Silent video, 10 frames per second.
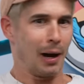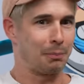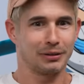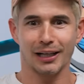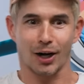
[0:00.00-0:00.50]

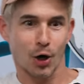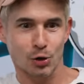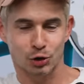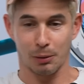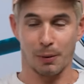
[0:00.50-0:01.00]
but then I
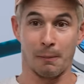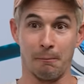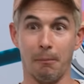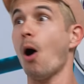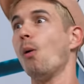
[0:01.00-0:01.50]
heard
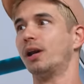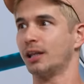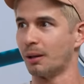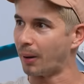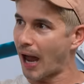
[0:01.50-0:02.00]
someone mowing in
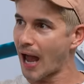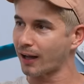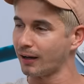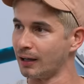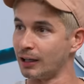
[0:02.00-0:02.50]
the back,